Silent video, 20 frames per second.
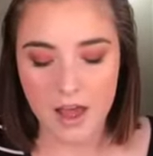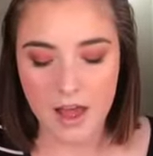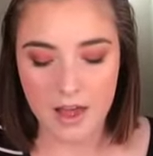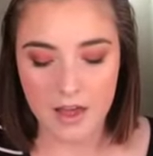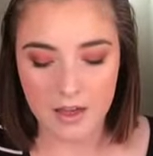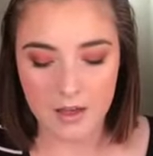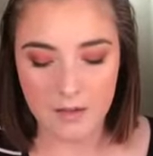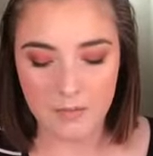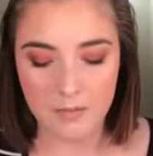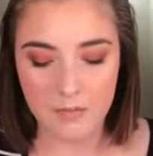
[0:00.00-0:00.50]

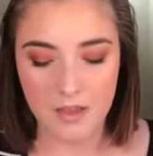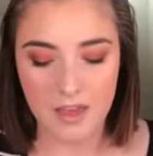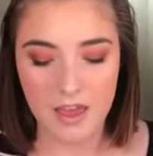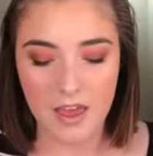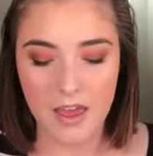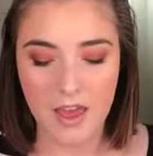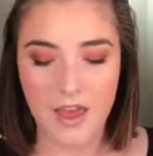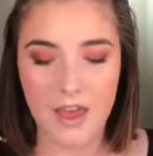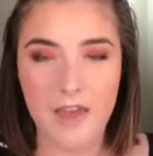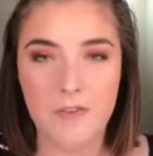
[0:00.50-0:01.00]

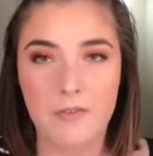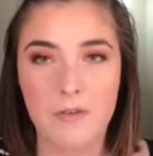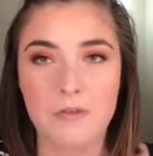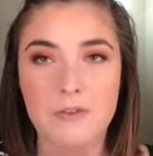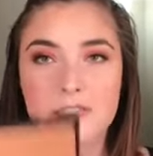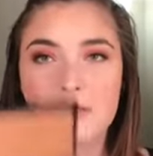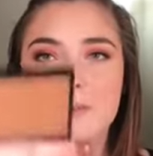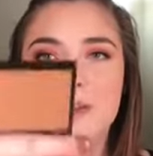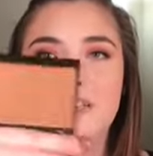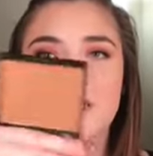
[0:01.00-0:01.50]
if it
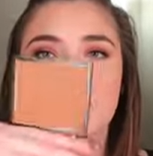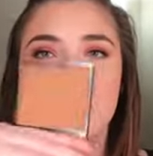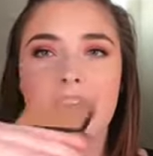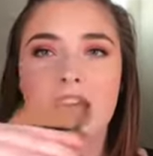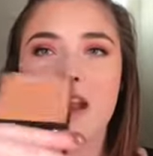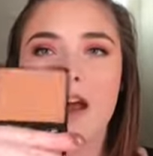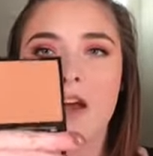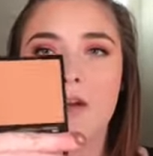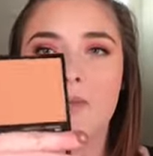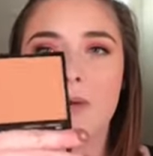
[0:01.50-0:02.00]
was my
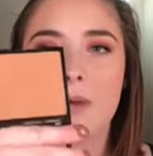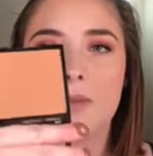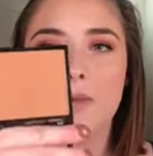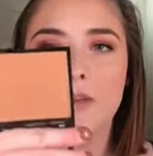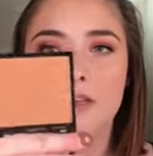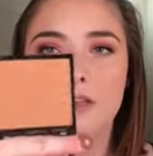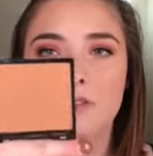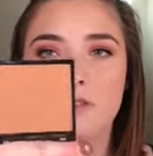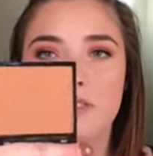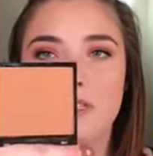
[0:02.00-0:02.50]
shade, I'd probably
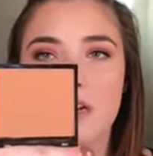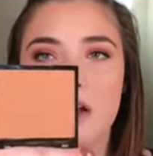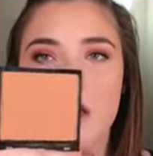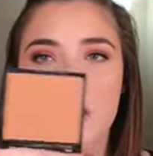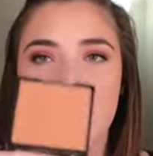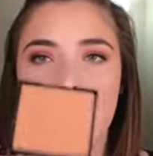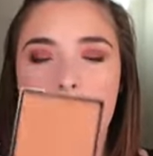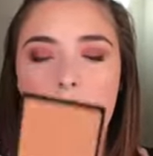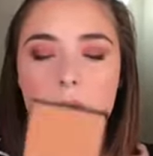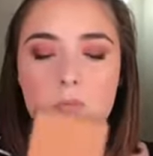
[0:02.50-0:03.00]
use it a
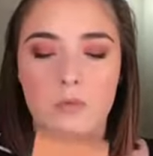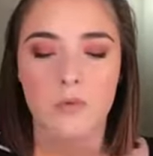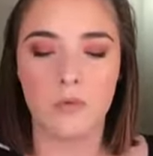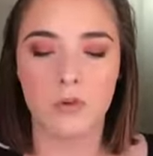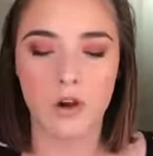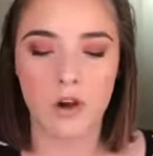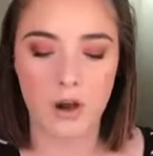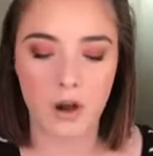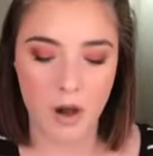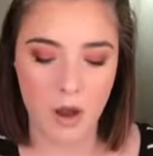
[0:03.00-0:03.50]
lot
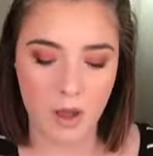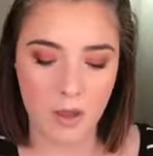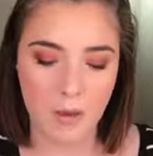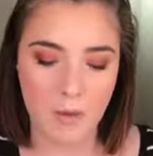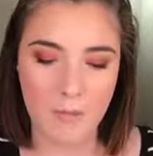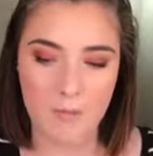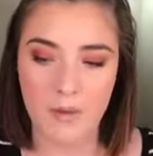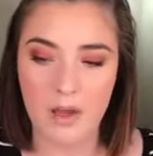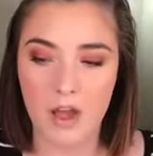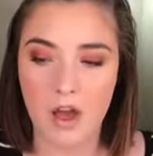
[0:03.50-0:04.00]
more.
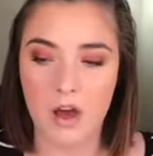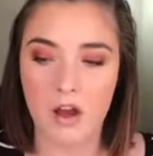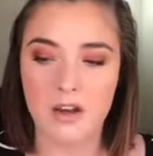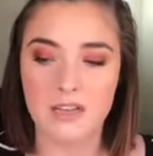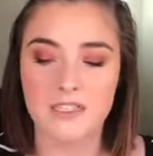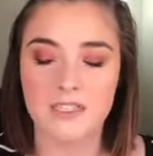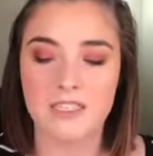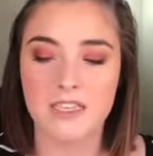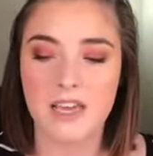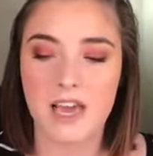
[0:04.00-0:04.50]
But
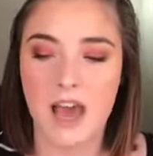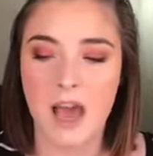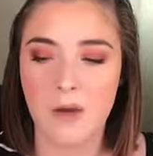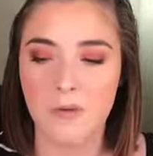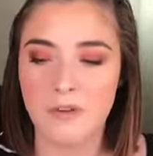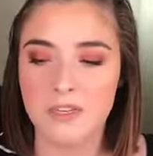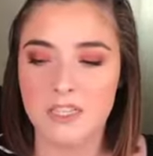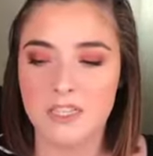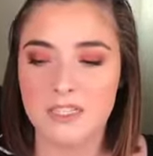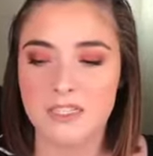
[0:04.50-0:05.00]
honestly, I
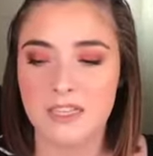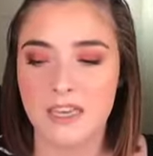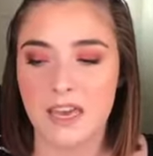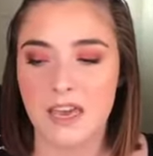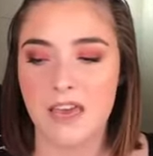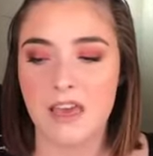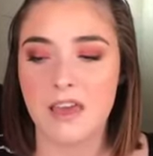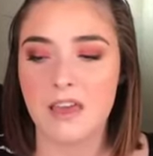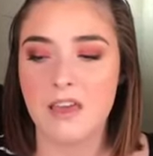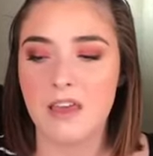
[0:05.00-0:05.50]
would just
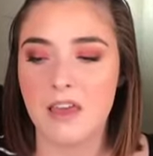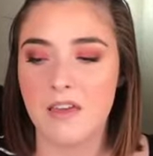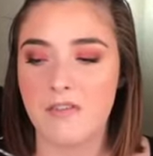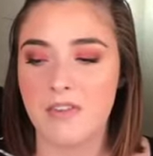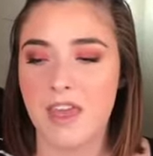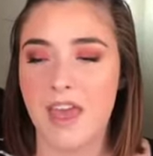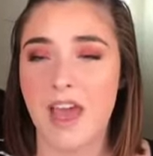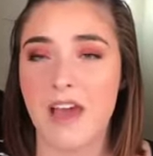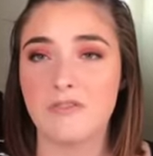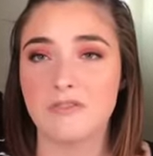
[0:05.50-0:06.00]
get, if
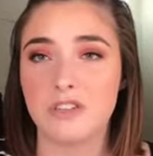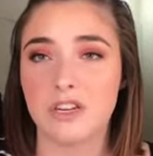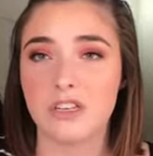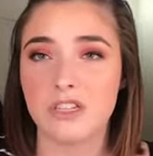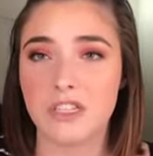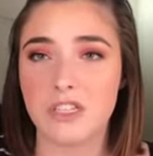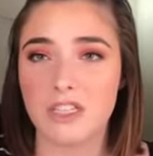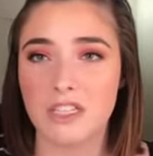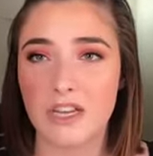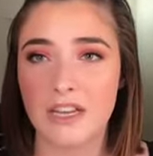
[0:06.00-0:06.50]
they have
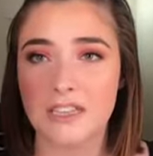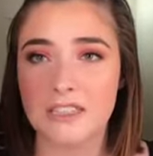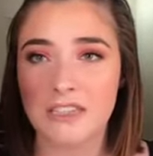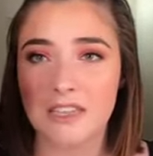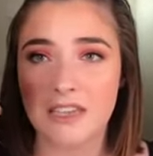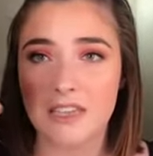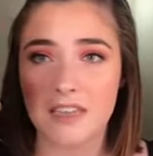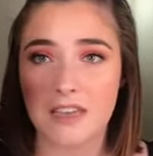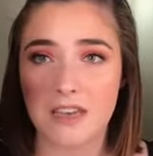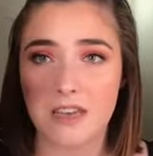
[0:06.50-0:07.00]
darker shades
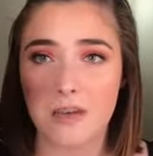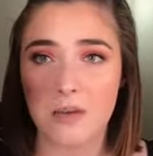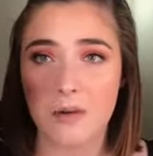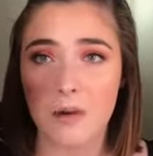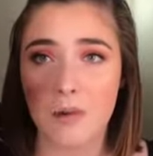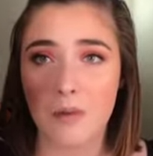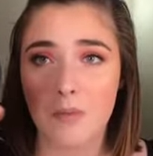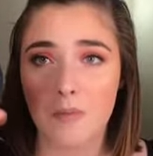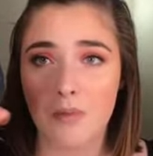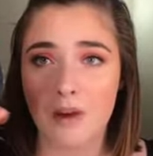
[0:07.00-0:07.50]
in the
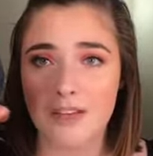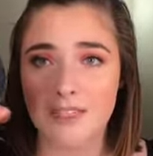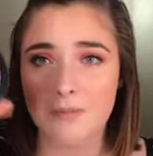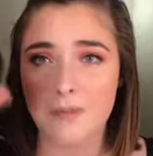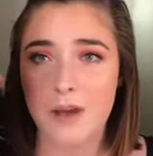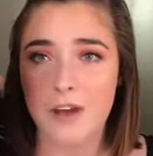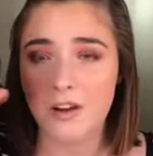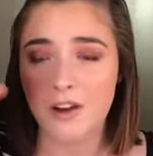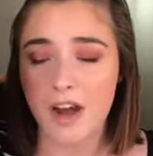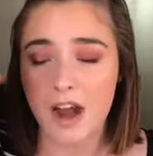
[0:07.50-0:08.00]
pressed
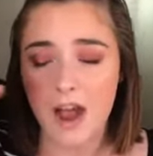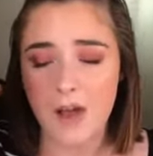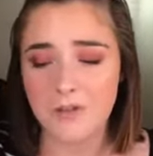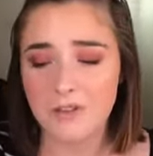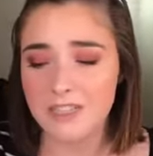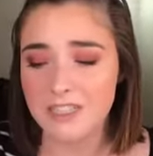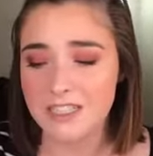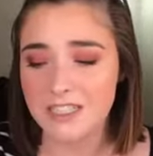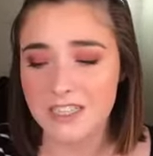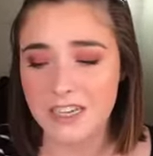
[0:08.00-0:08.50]
powder, I
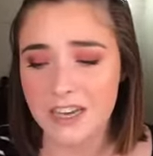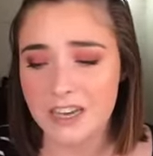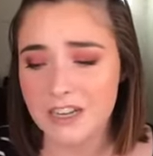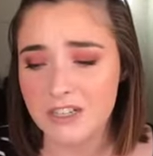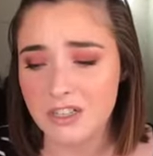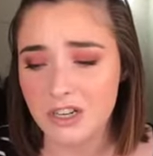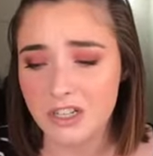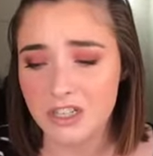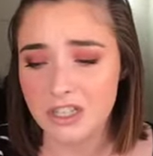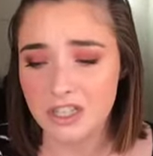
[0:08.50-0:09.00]
would just get a
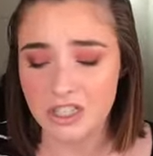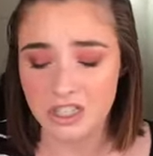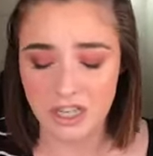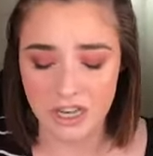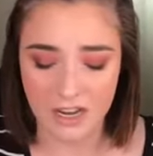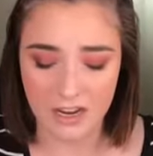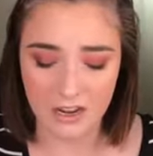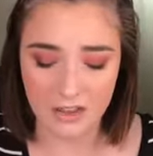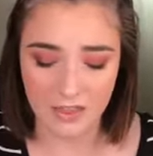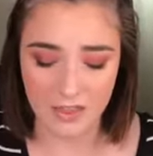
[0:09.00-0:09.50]
darker
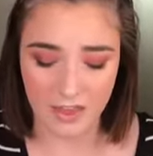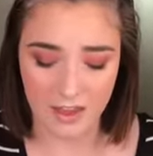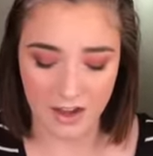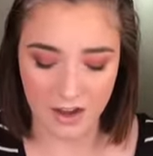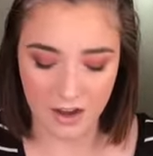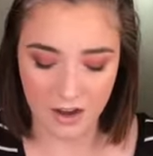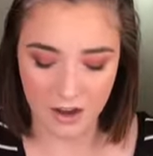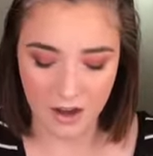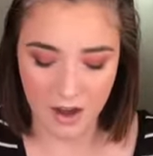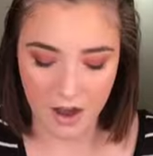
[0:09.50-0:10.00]
shade
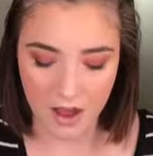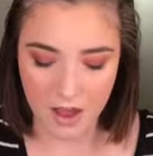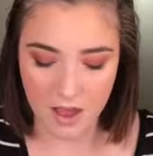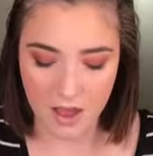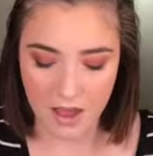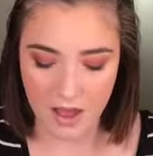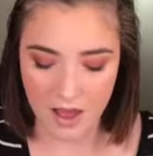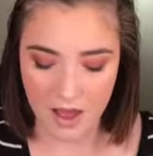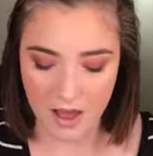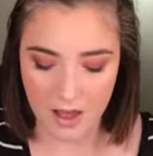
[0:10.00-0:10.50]
there.
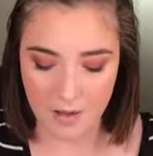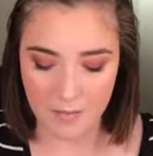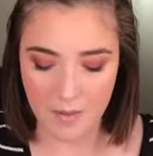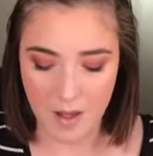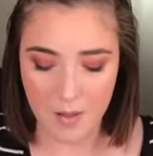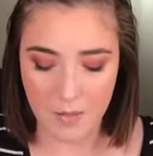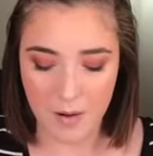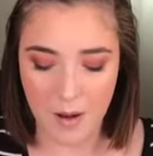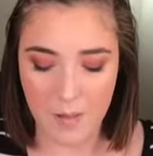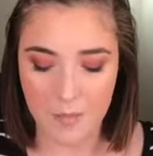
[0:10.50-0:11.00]

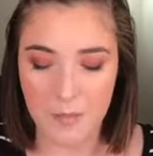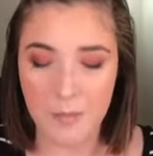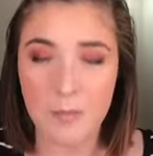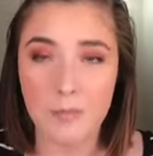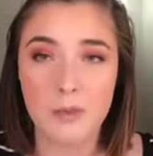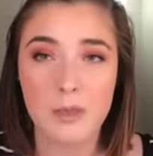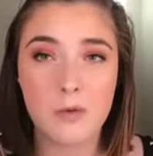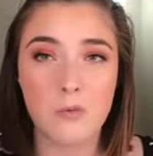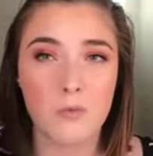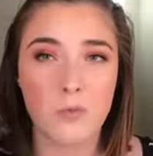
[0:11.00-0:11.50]
I
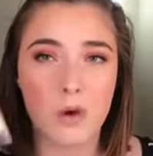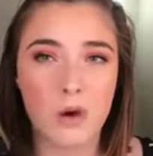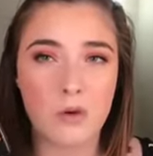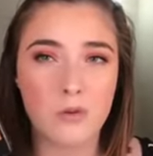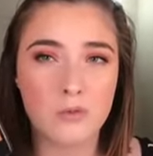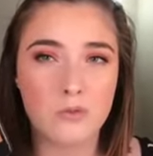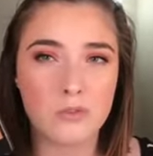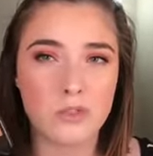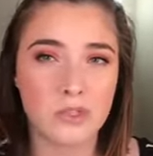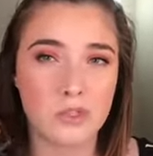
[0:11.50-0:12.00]
probably
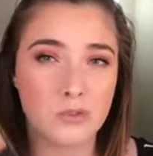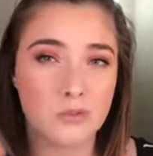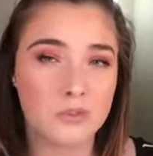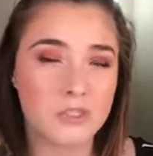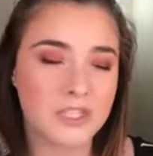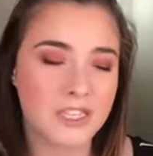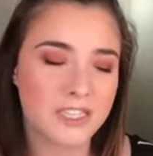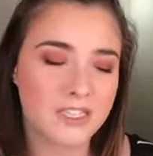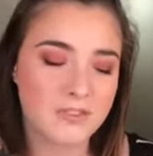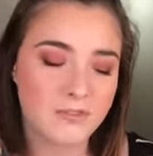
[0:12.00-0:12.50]
won't
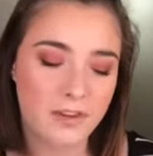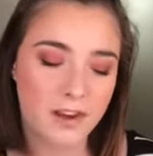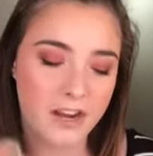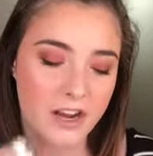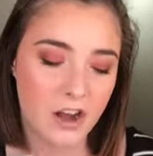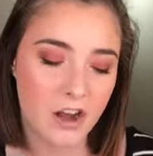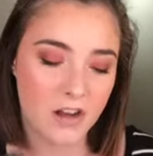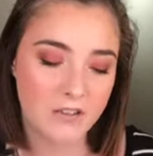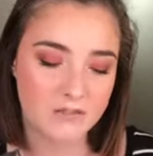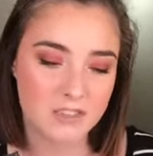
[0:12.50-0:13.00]
use this
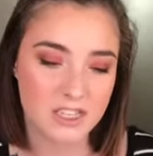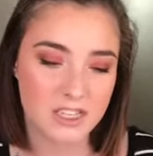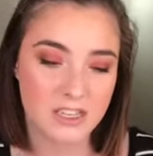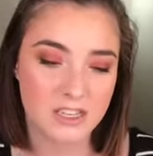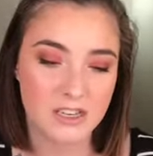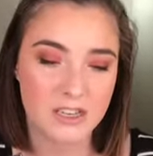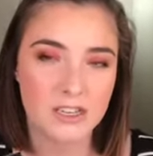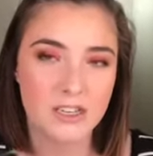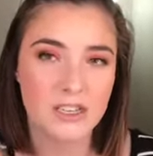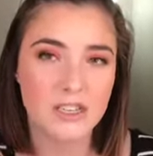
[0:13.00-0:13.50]
very
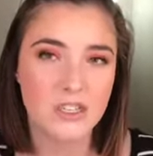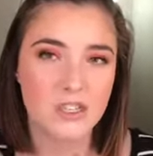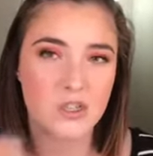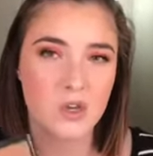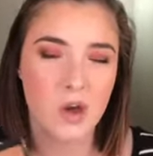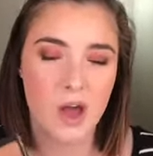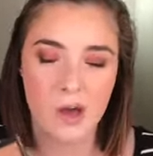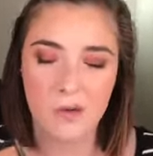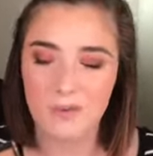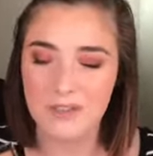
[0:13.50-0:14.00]
often,
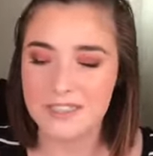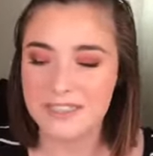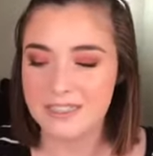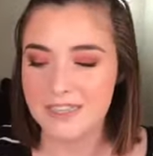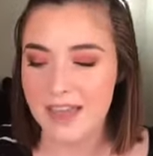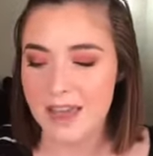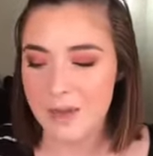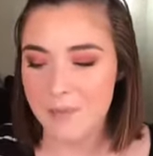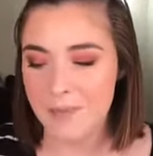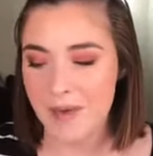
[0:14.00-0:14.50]
so I would
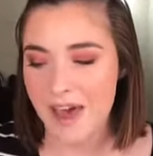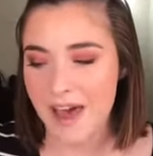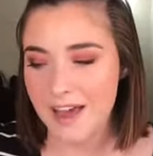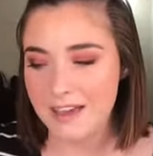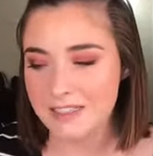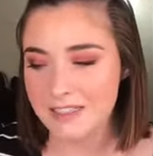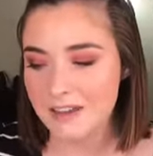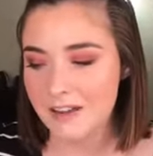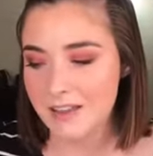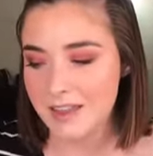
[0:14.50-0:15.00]
say
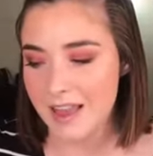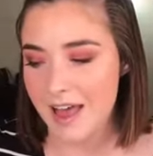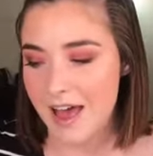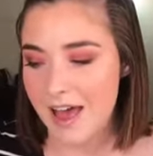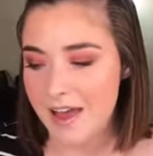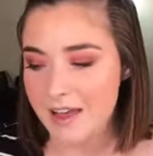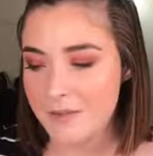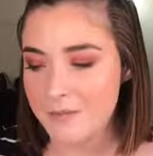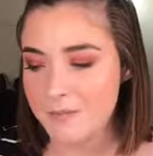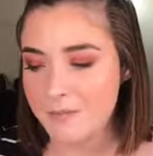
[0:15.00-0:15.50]
pass on
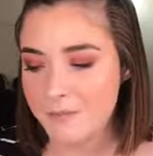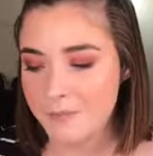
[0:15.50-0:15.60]
that.